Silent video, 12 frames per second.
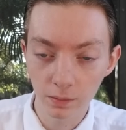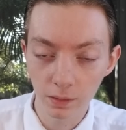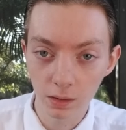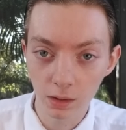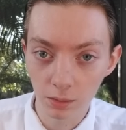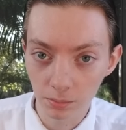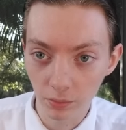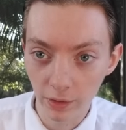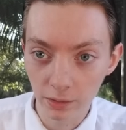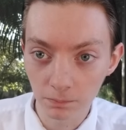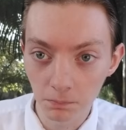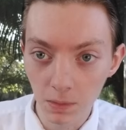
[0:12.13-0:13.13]
an
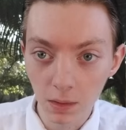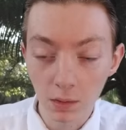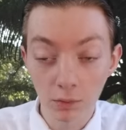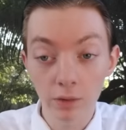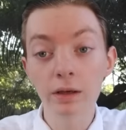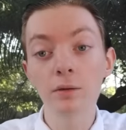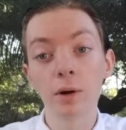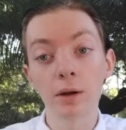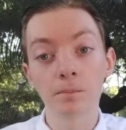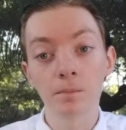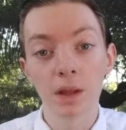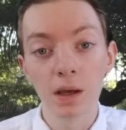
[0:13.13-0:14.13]
airplane. Well, anyway,
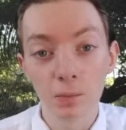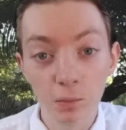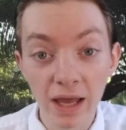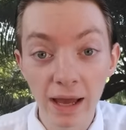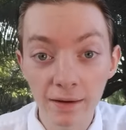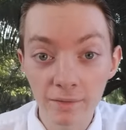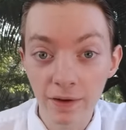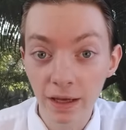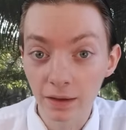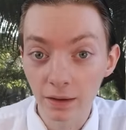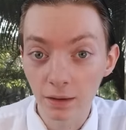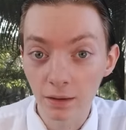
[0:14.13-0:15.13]
we have
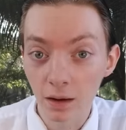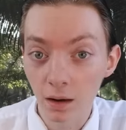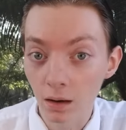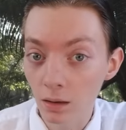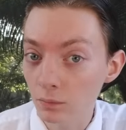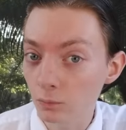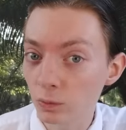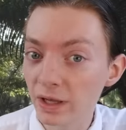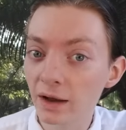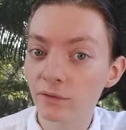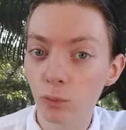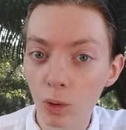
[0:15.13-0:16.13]
a uh, we
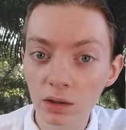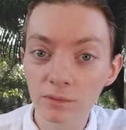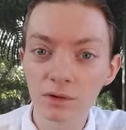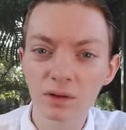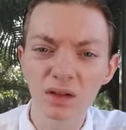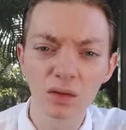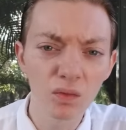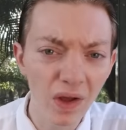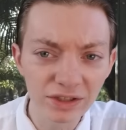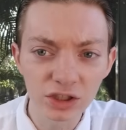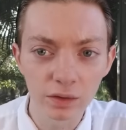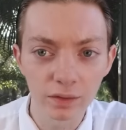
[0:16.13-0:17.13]
have one for the
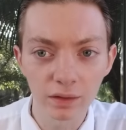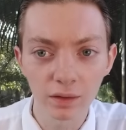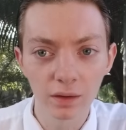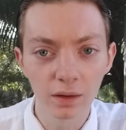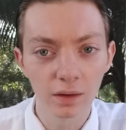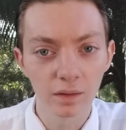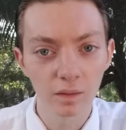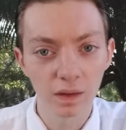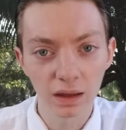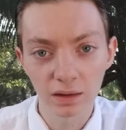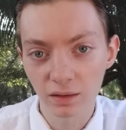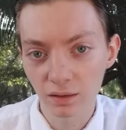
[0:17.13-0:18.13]
legends
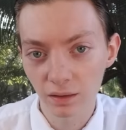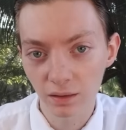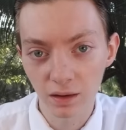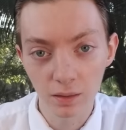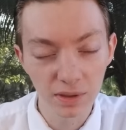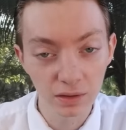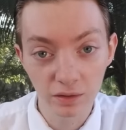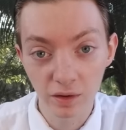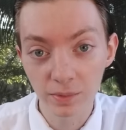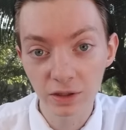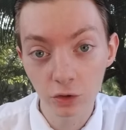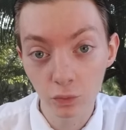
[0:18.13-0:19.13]
that's uh, coming
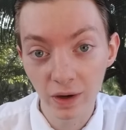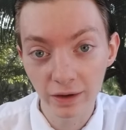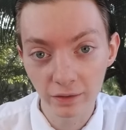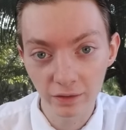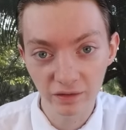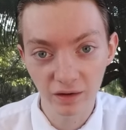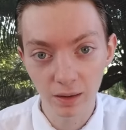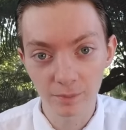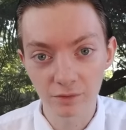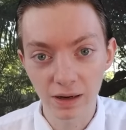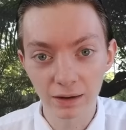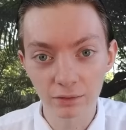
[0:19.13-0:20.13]
coming your way this time
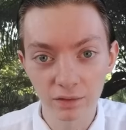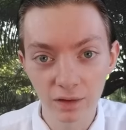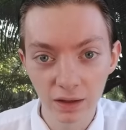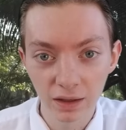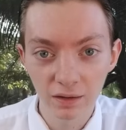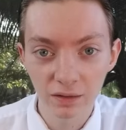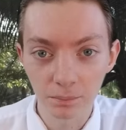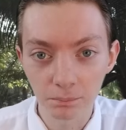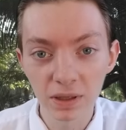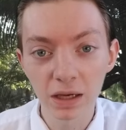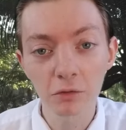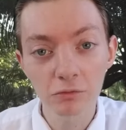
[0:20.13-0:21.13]
around. The
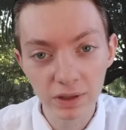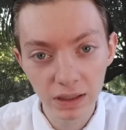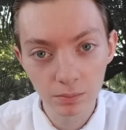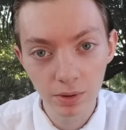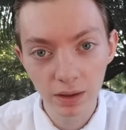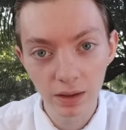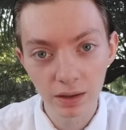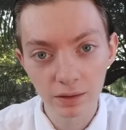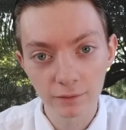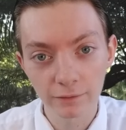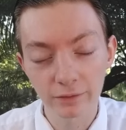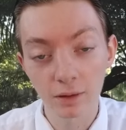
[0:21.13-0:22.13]
McRib
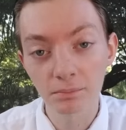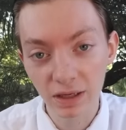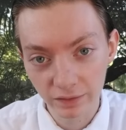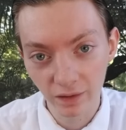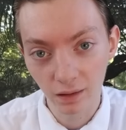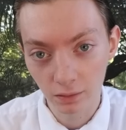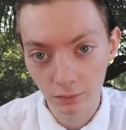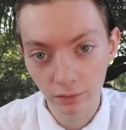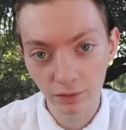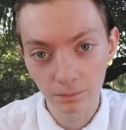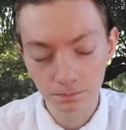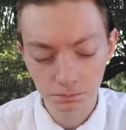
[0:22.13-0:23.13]
from
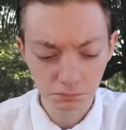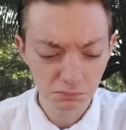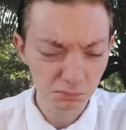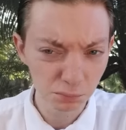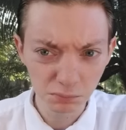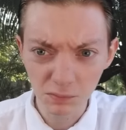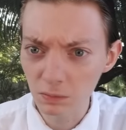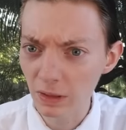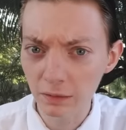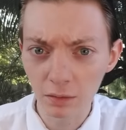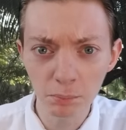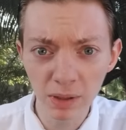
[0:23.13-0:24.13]
McDonald's.
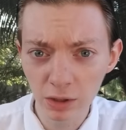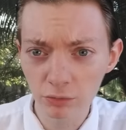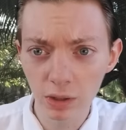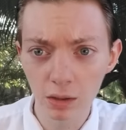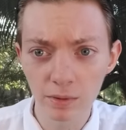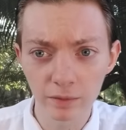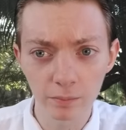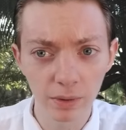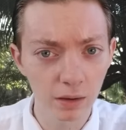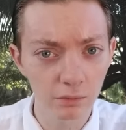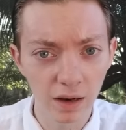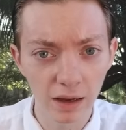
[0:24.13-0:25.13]
Now the McRib has
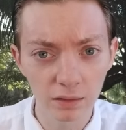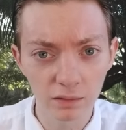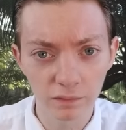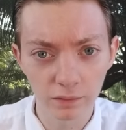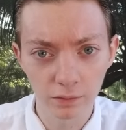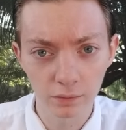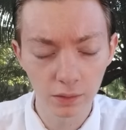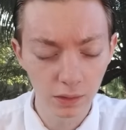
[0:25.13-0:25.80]
been around for